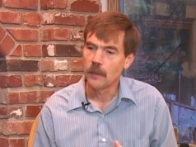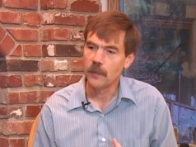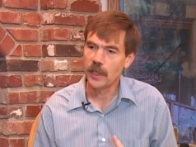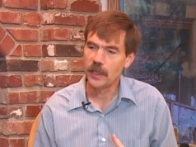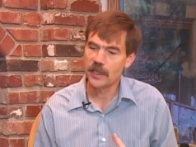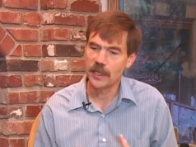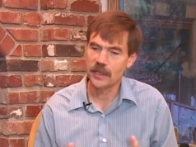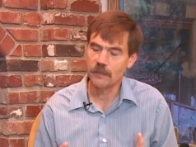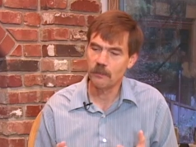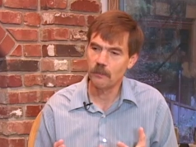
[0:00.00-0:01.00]
But then as I
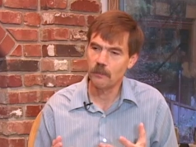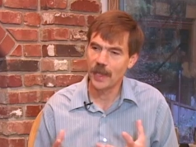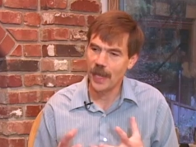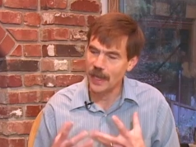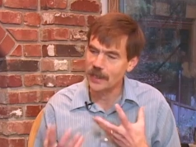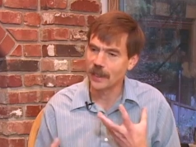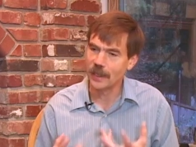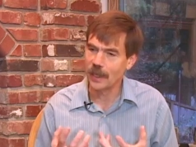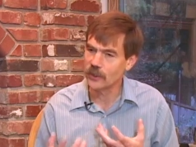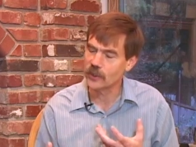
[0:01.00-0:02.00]
began to
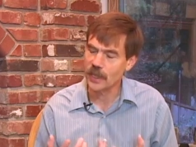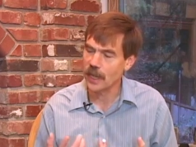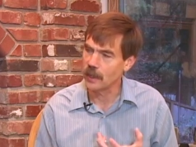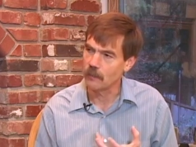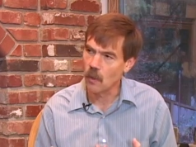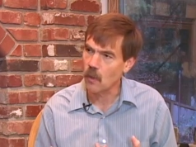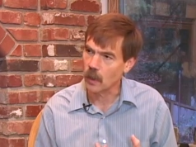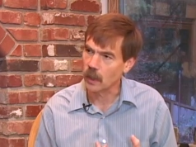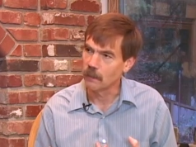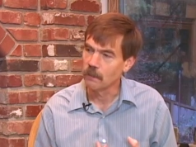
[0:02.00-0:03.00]
understand it
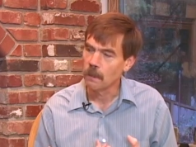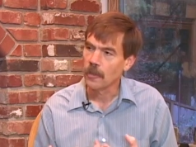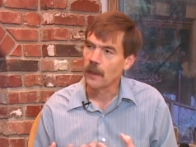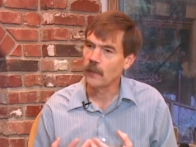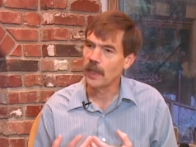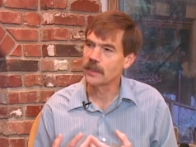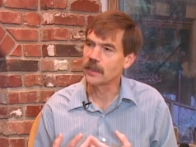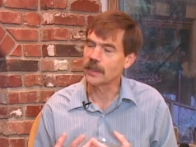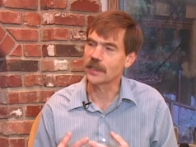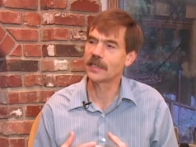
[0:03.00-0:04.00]
more, I realized
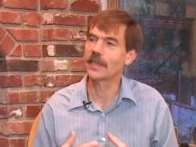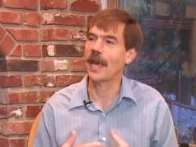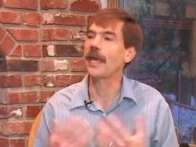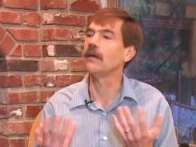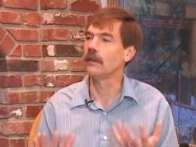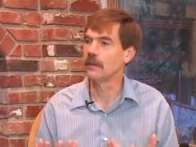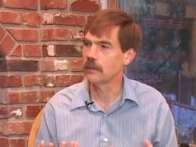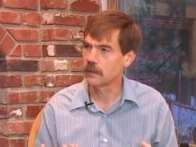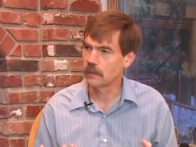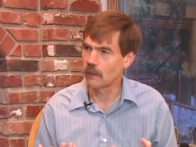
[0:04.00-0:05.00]
that the scale
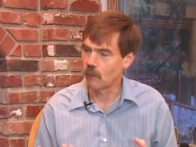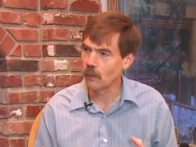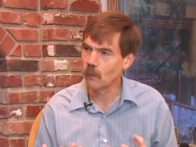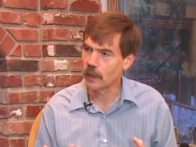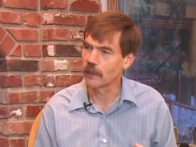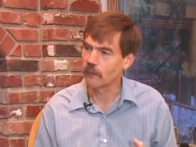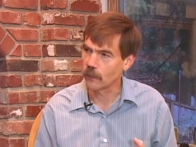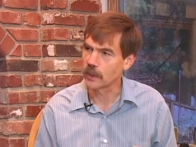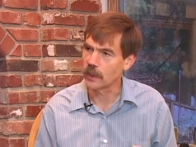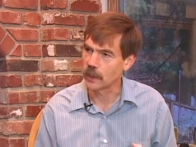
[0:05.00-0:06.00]
of what we're
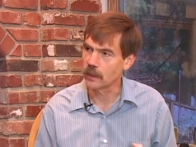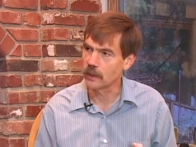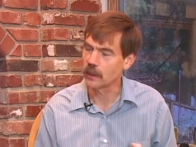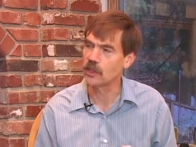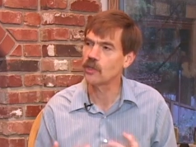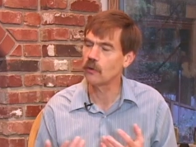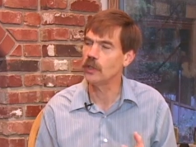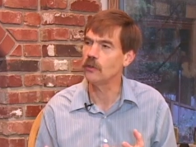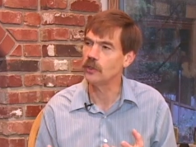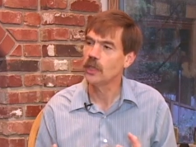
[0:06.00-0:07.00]
confronting is so
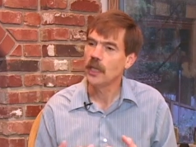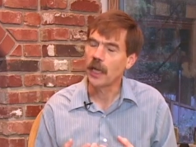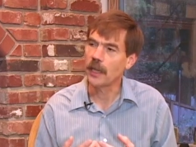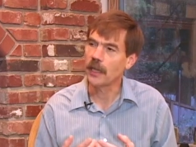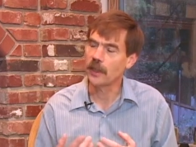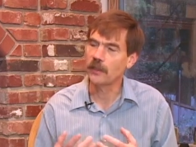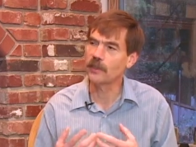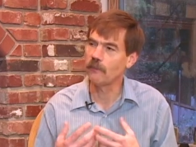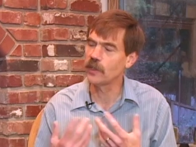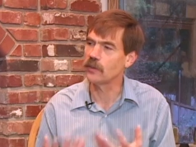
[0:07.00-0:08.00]
huge.
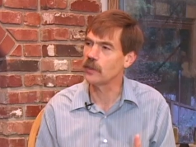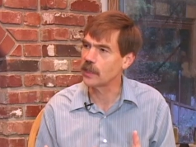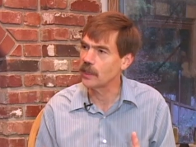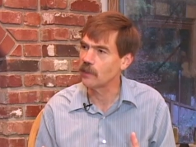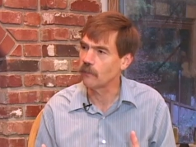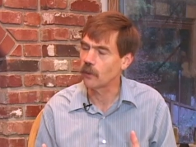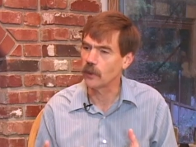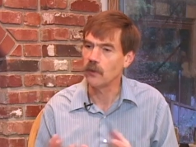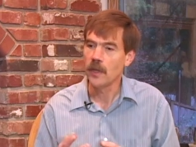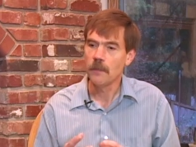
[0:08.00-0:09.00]
Here's a visualization for
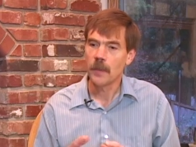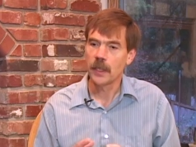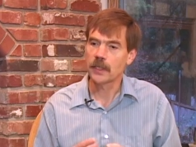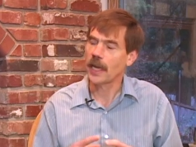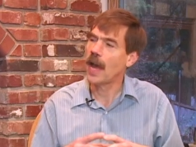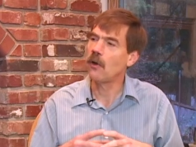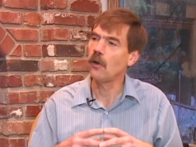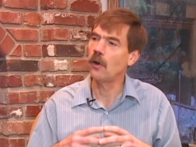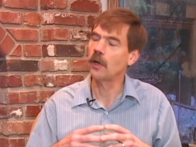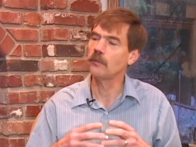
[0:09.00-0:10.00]
you. It's like, how
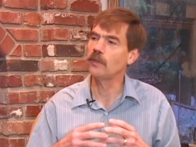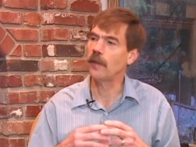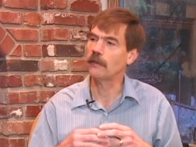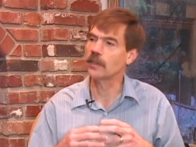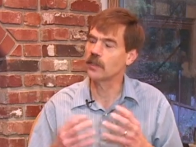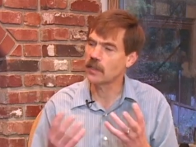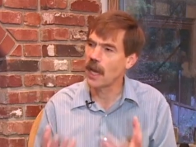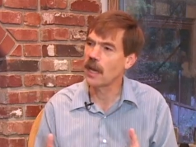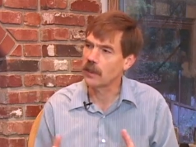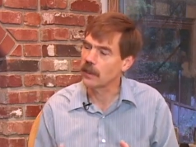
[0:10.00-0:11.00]
long would you have to
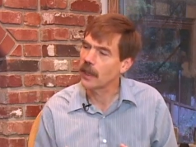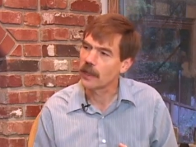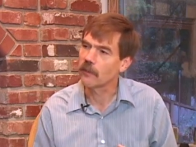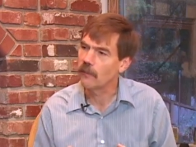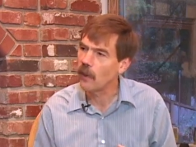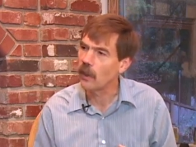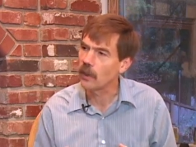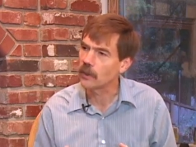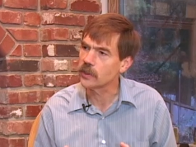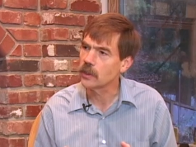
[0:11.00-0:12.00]
stand at Niagara
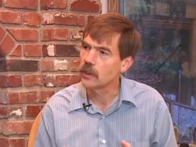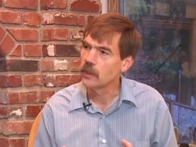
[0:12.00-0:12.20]
Falls